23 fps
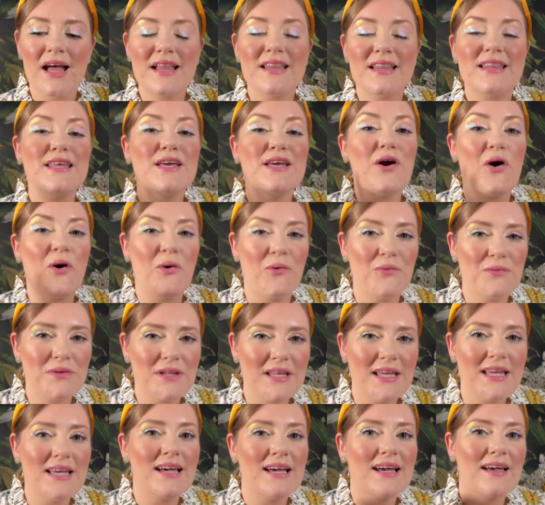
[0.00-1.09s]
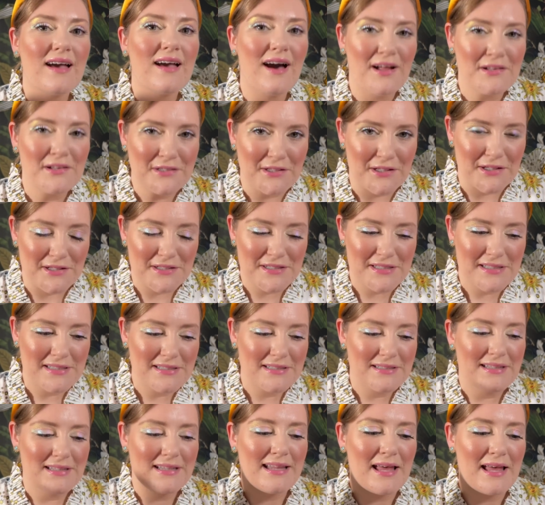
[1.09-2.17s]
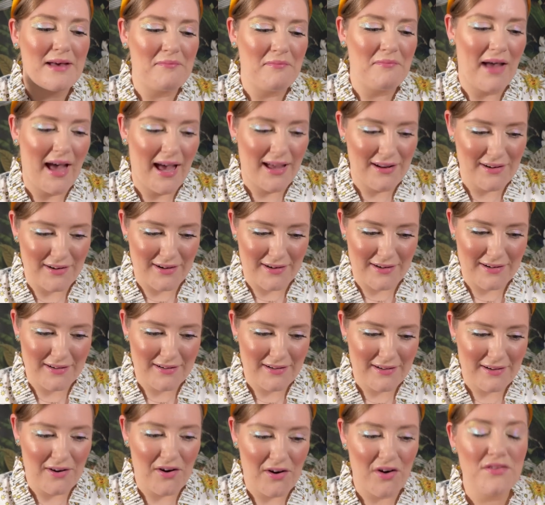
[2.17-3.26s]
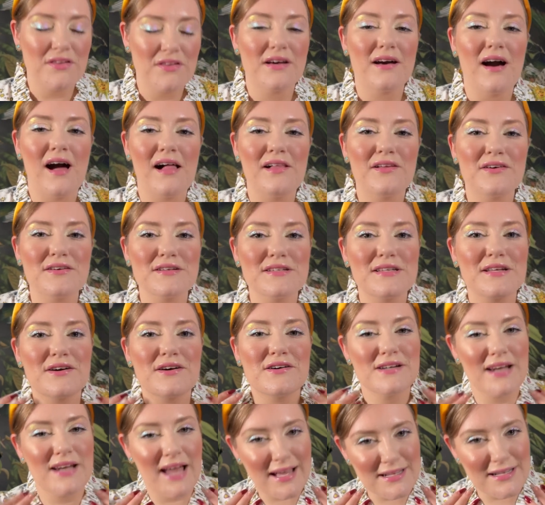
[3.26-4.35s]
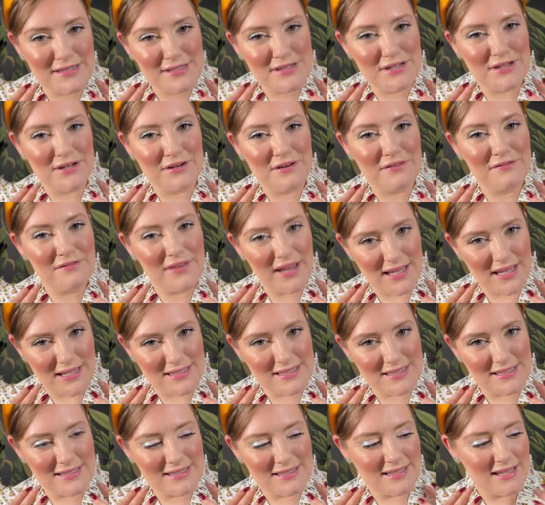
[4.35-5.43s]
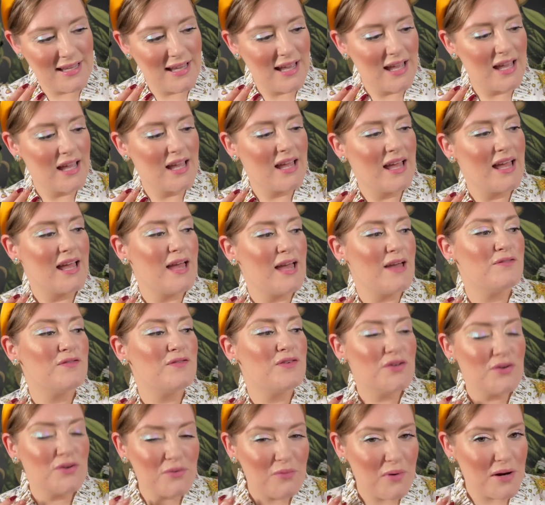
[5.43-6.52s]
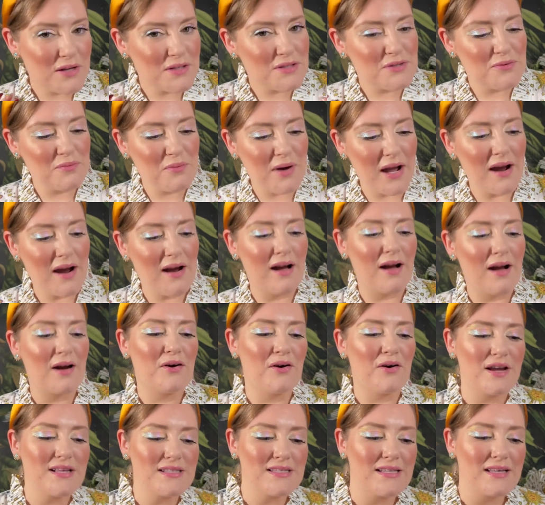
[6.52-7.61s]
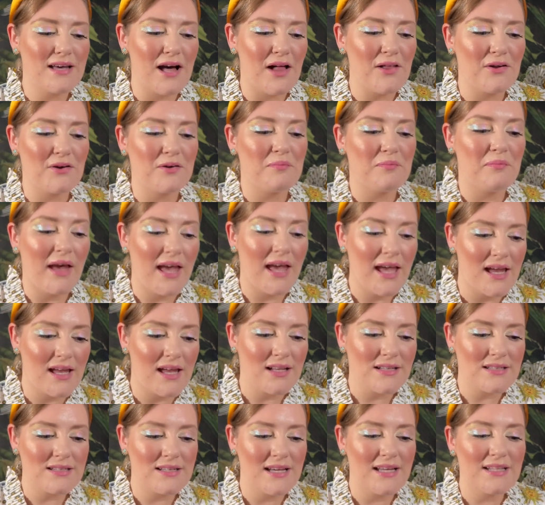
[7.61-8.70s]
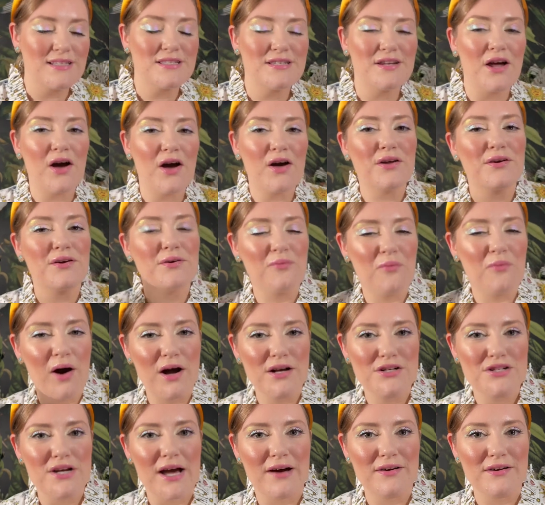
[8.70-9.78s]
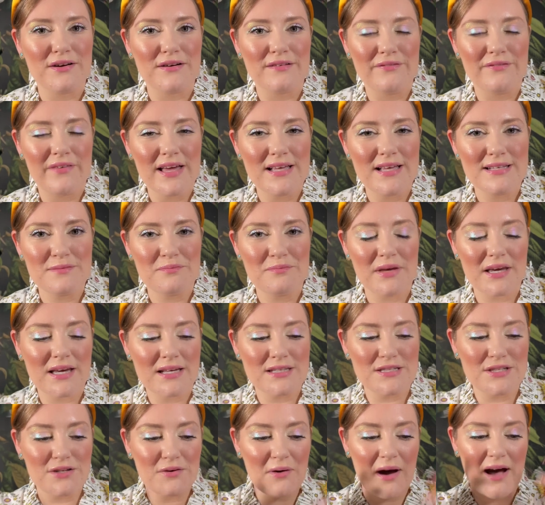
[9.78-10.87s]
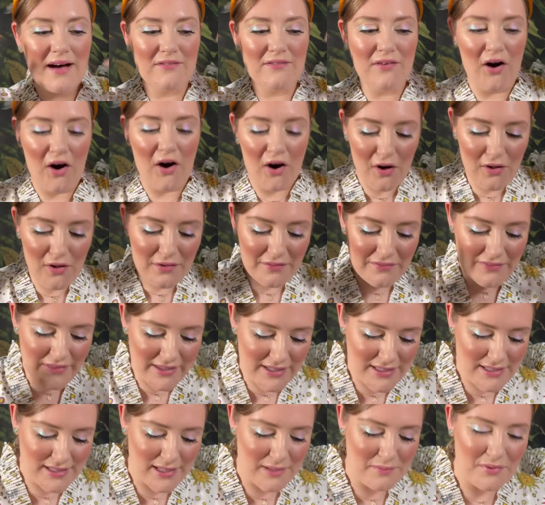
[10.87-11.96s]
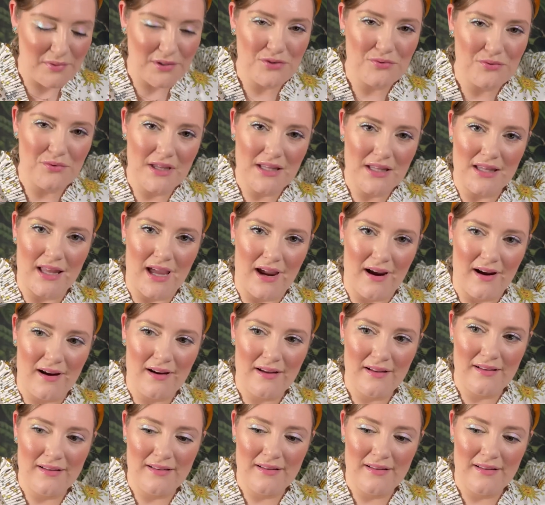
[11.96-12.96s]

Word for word: The only colors that matter are the colors that are next to your face. If you want to wear a crazy colored pant, it's not going to wash out your face because you have all of this in between there